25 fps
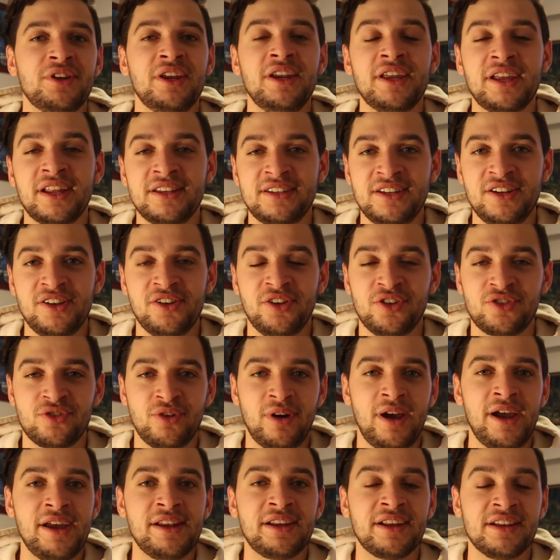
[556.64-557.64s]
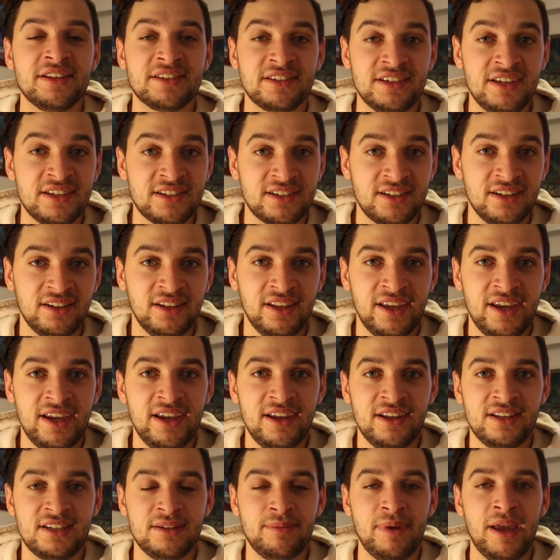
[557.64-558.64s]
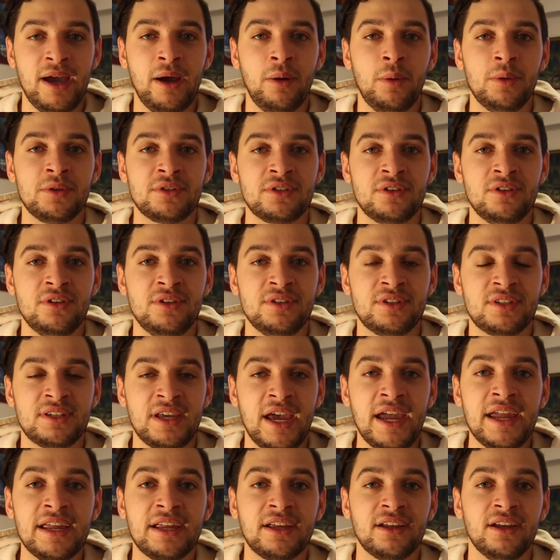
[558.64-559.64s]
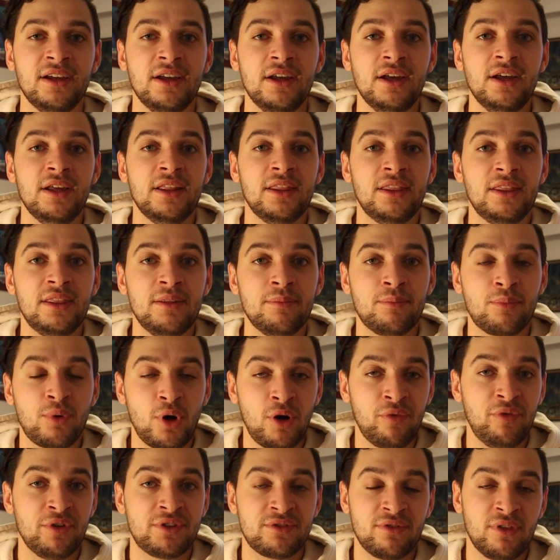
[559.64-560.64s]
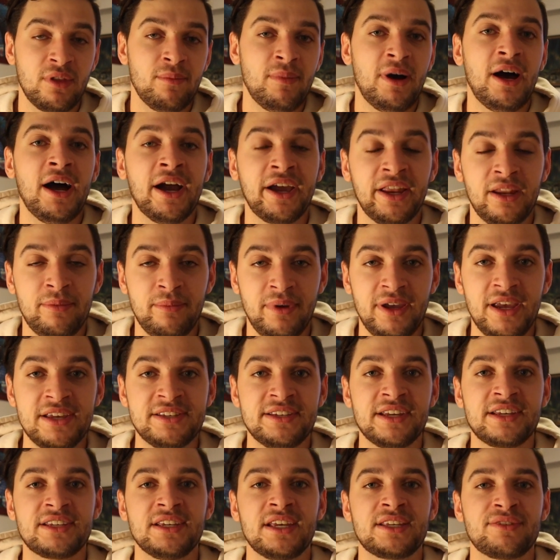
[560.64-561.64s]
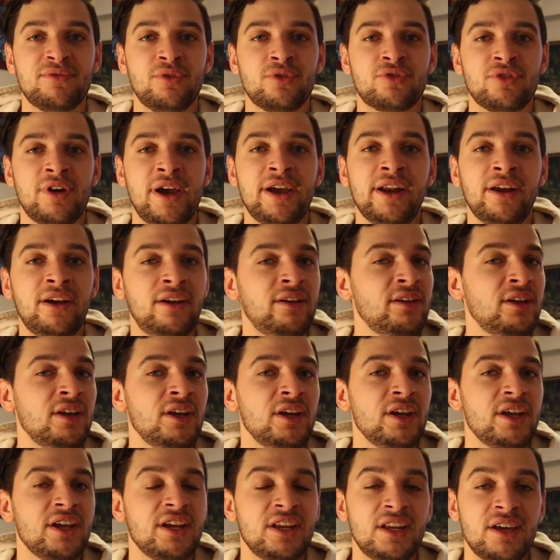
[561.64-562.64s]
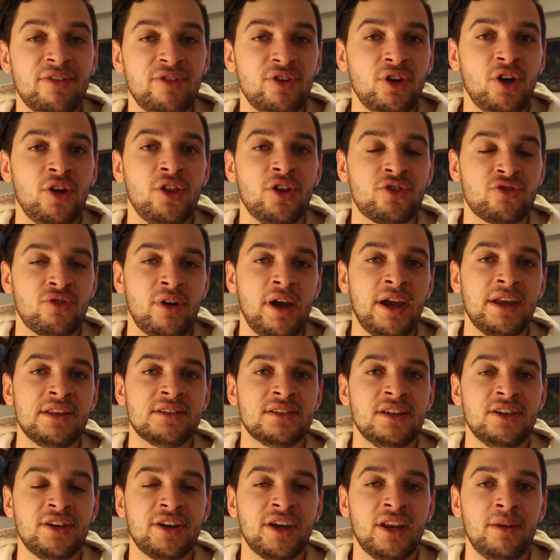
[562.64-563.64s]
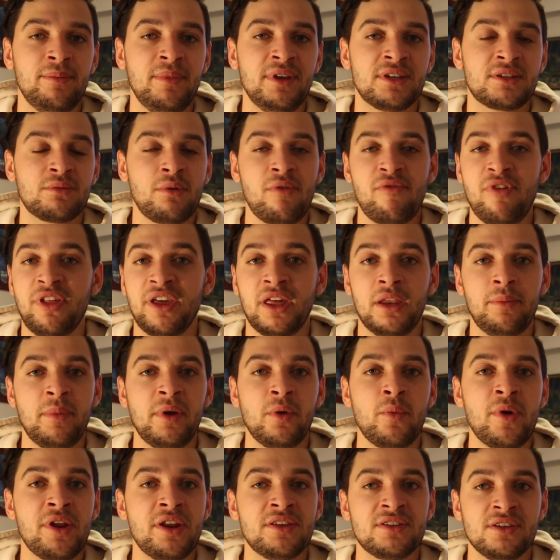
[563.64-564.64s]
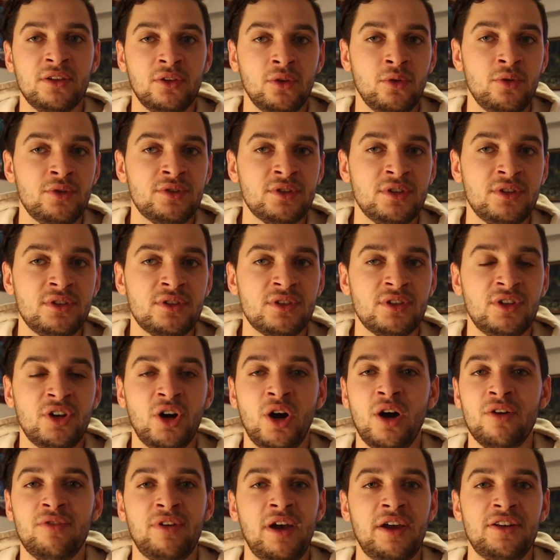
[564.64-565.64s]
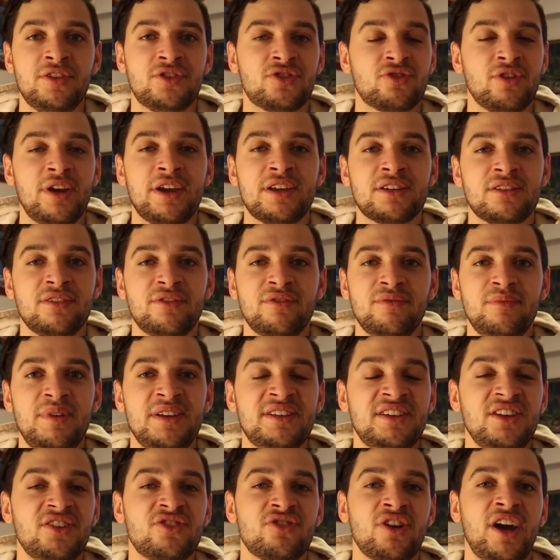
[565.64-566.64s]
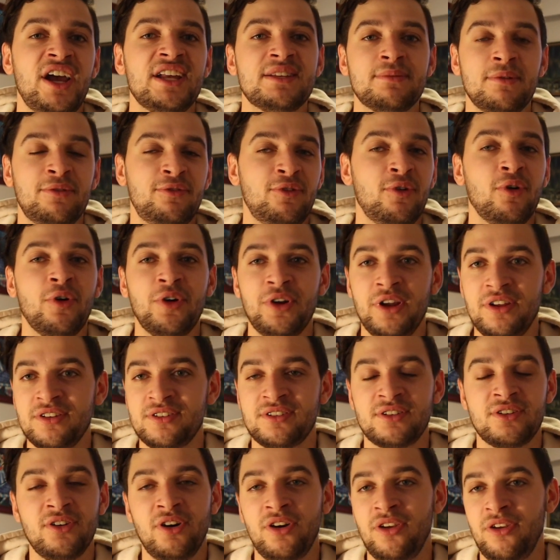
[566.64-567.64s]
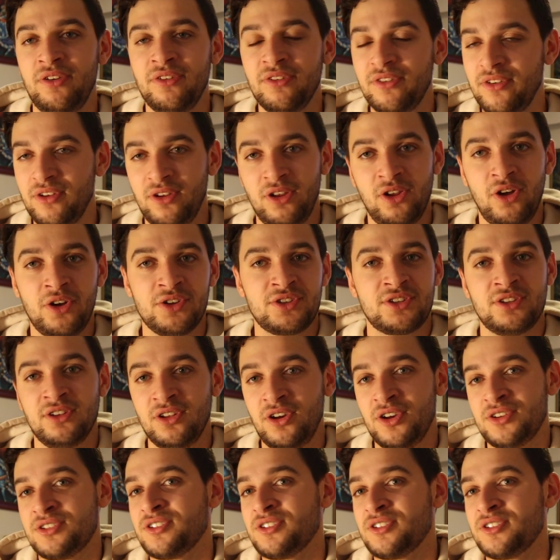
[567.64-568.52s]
you need to continue to trade consistently to be able to take profits from the market and be a successful trader. You never know the trades that you're going to miss, whether they're going to be winners and losers. I've had streaks of missing trades before, and it's gone loss,